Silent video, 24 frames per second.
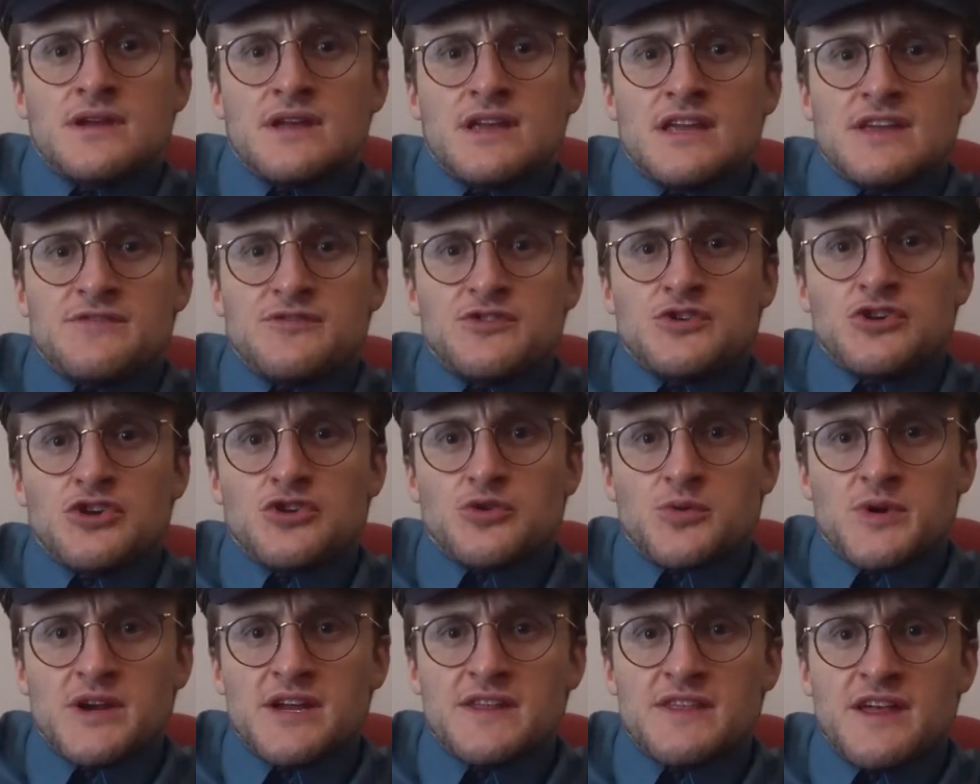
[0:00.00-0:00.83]
If you
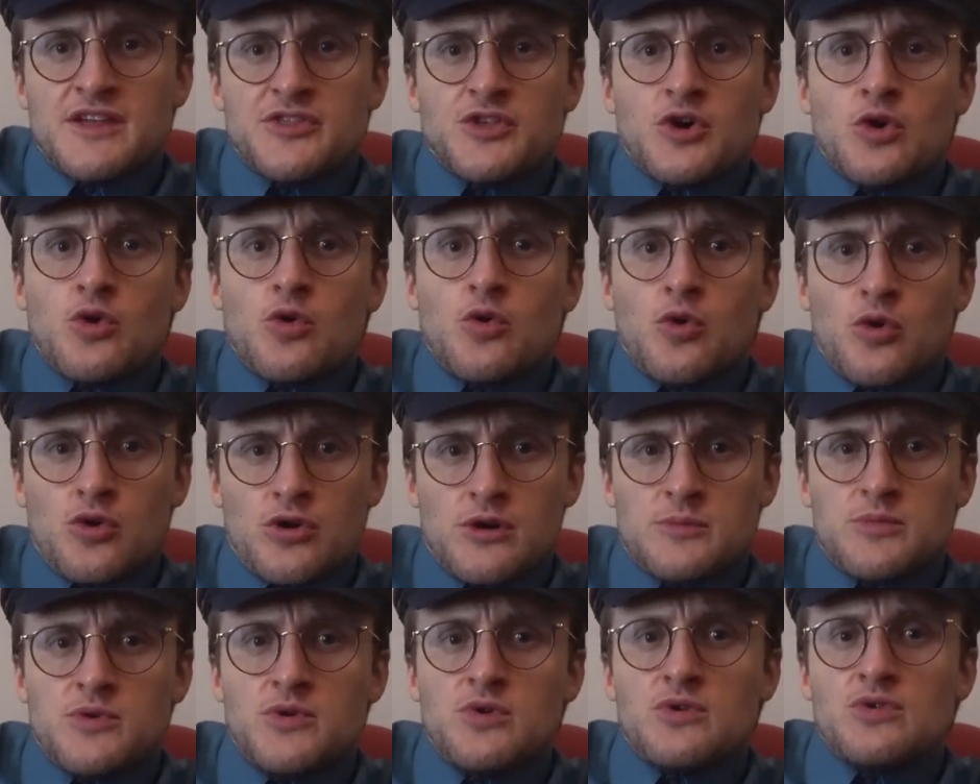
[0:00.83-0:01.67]
agree that the
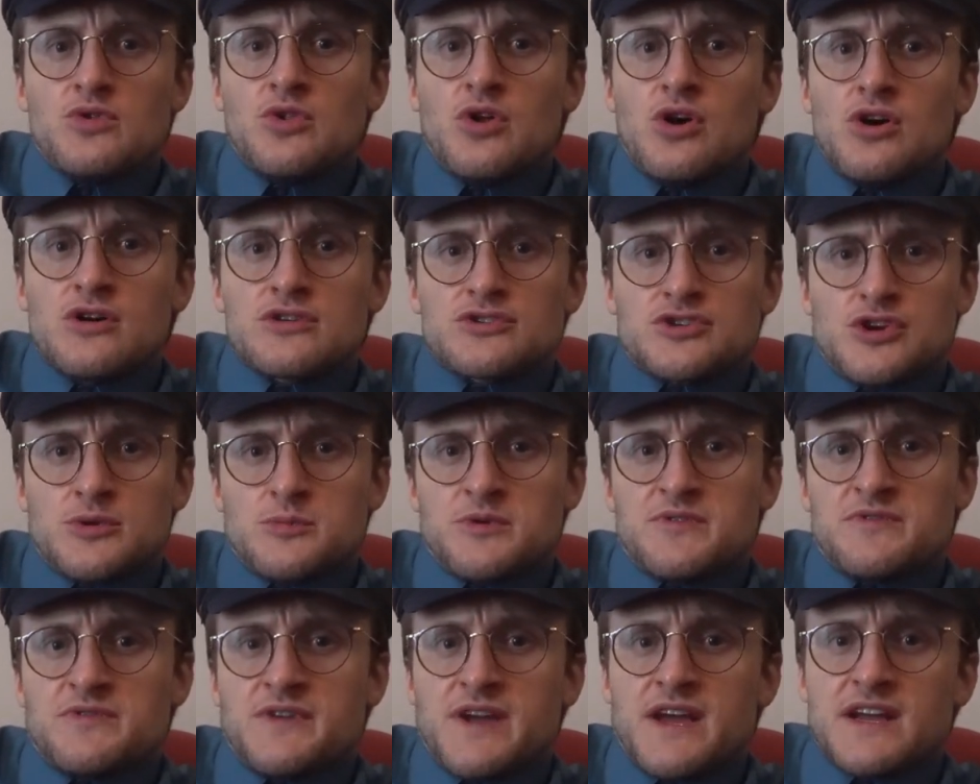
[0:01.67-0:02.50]
horrible long-term
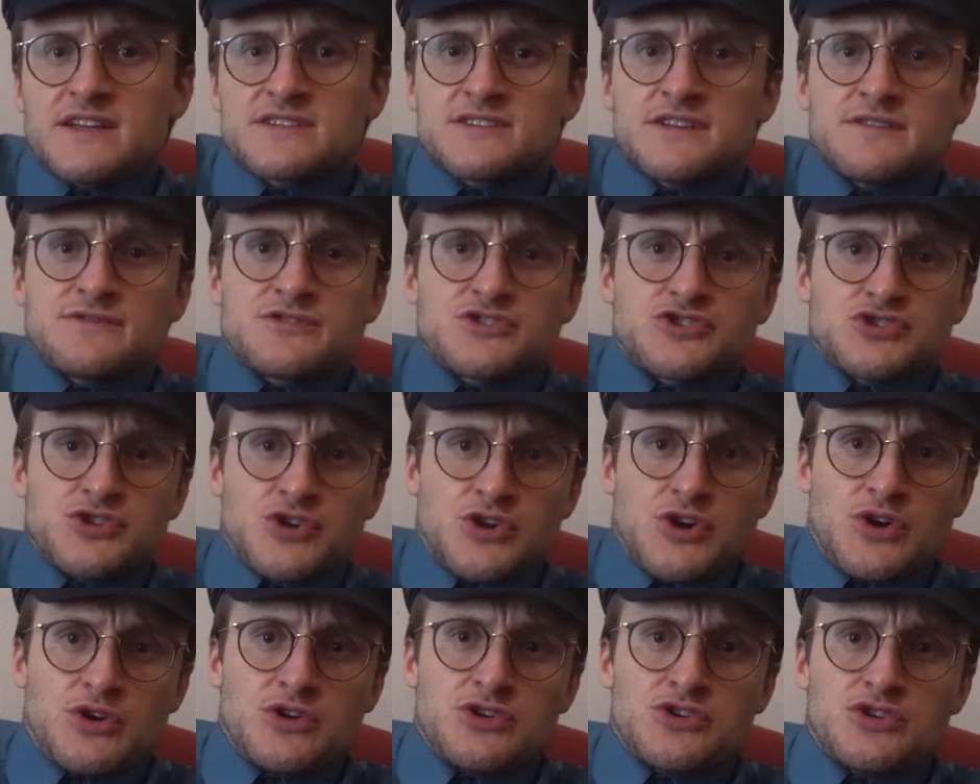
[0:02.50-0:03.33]
effects of
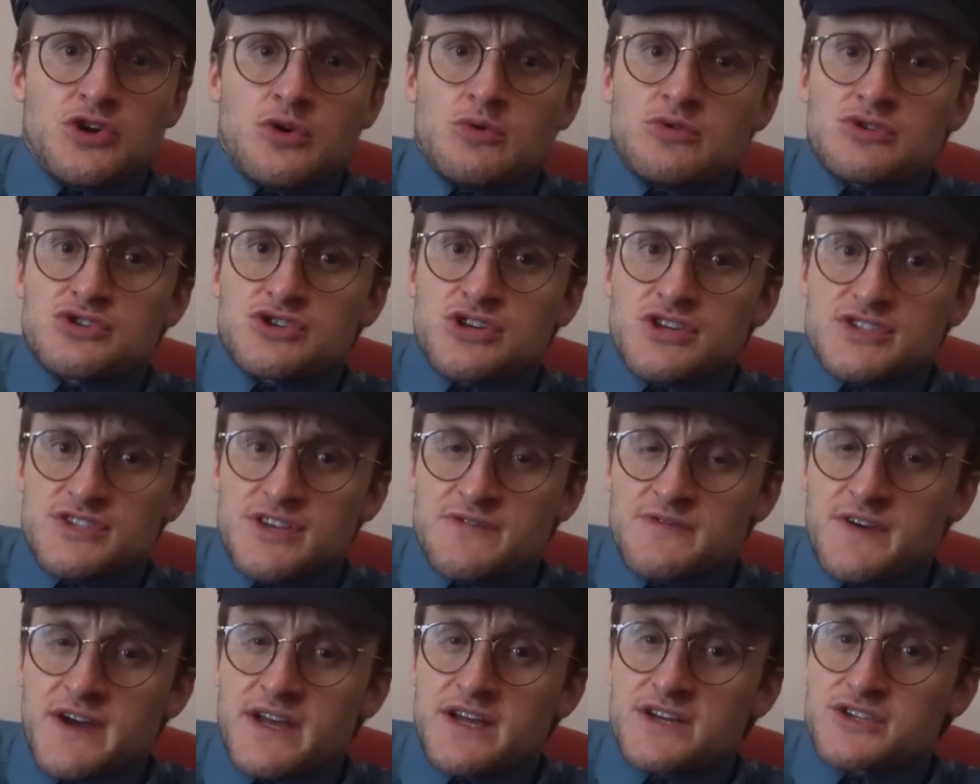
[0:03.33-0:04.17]
sugar don't
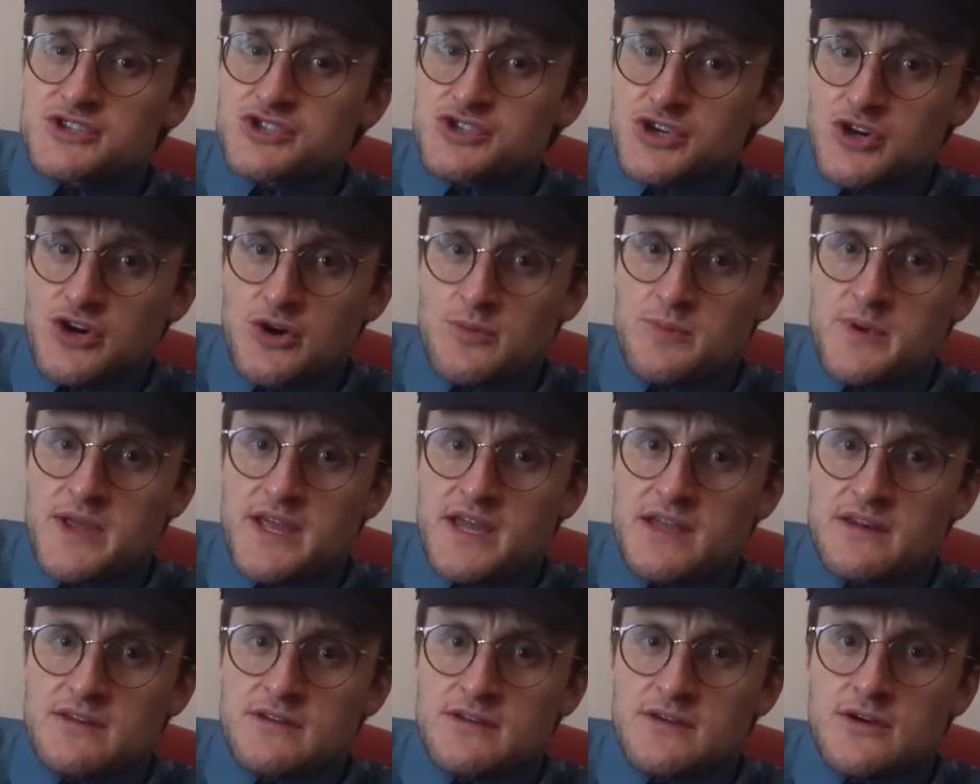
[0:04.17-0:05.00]
justify a sugar
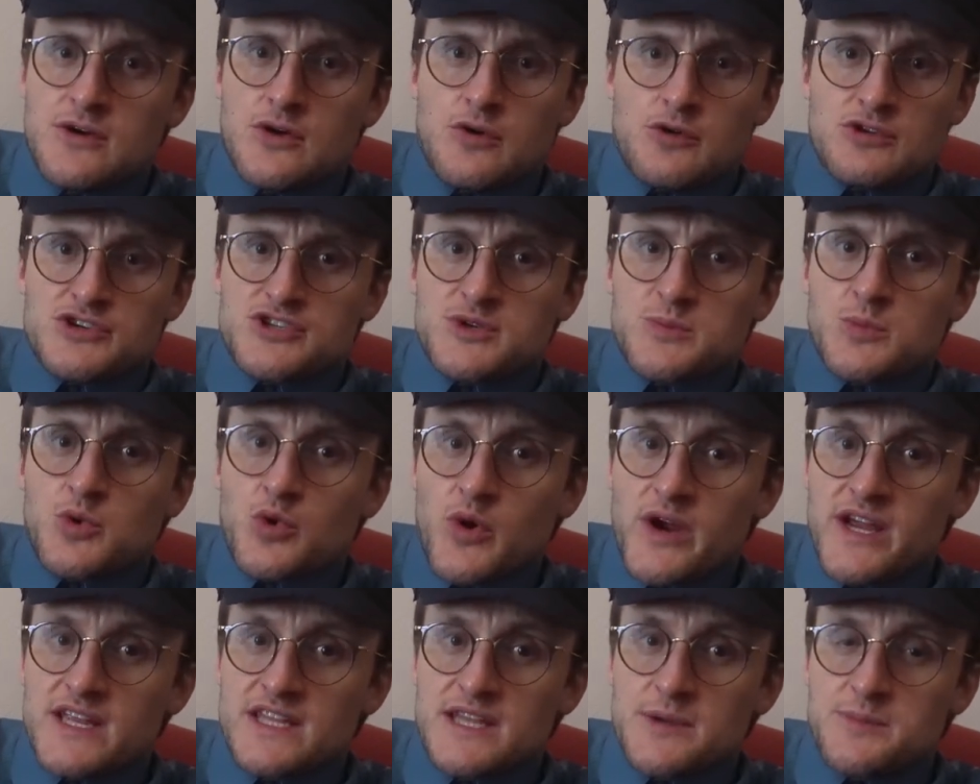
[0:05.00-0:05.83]
ban or some
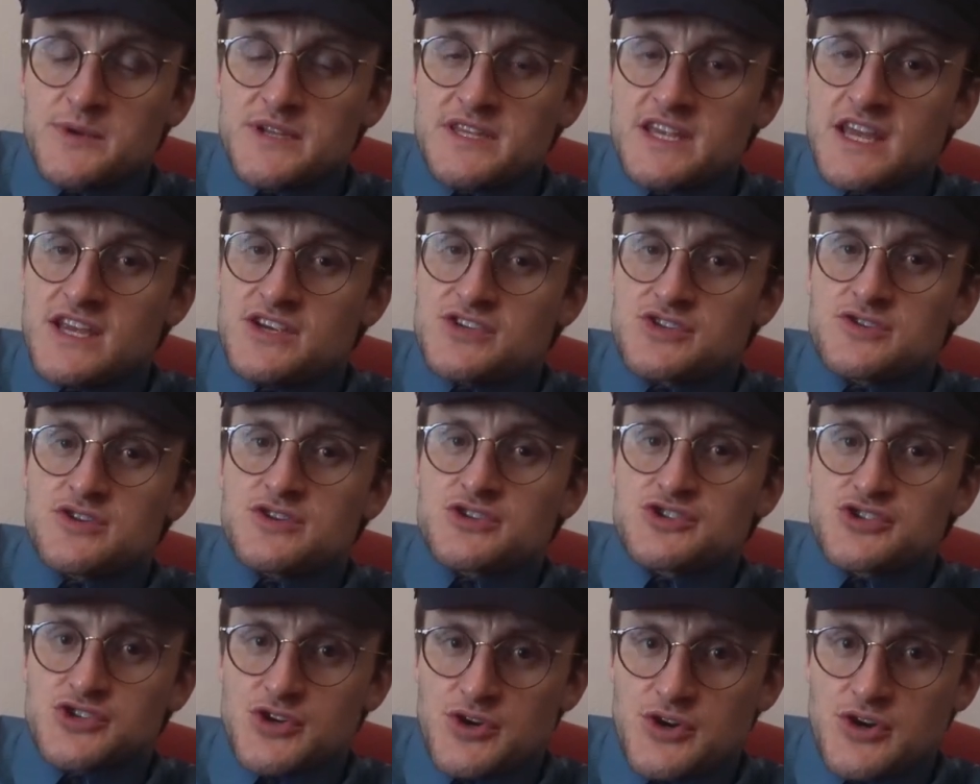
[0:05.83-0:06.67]
great limitation on
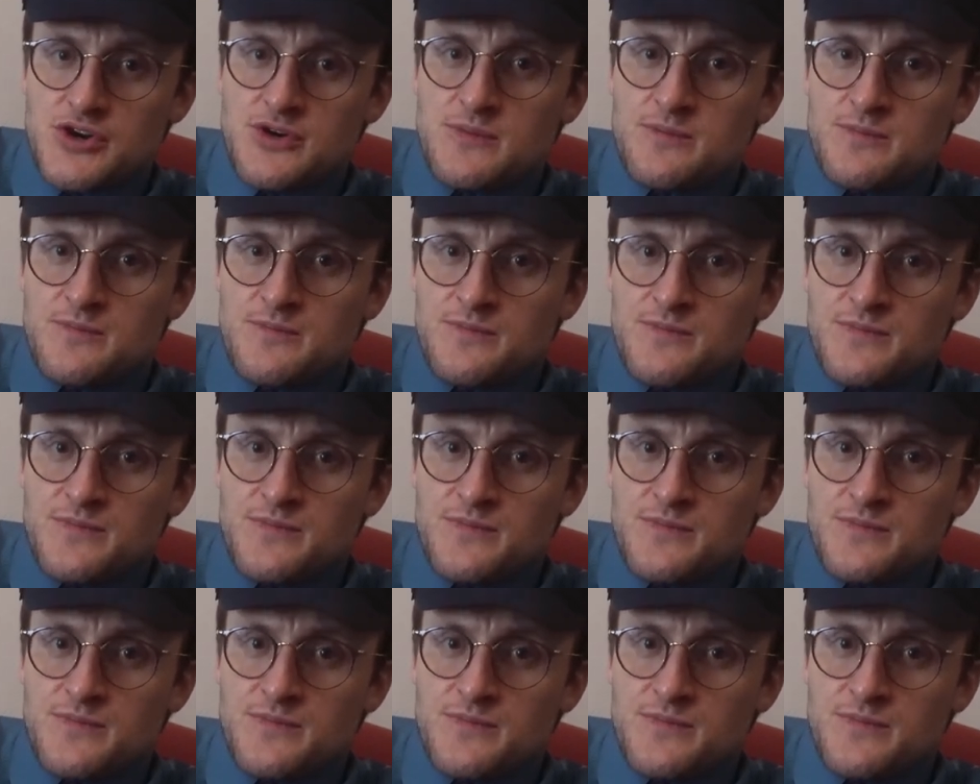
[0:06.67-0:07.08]
sugar,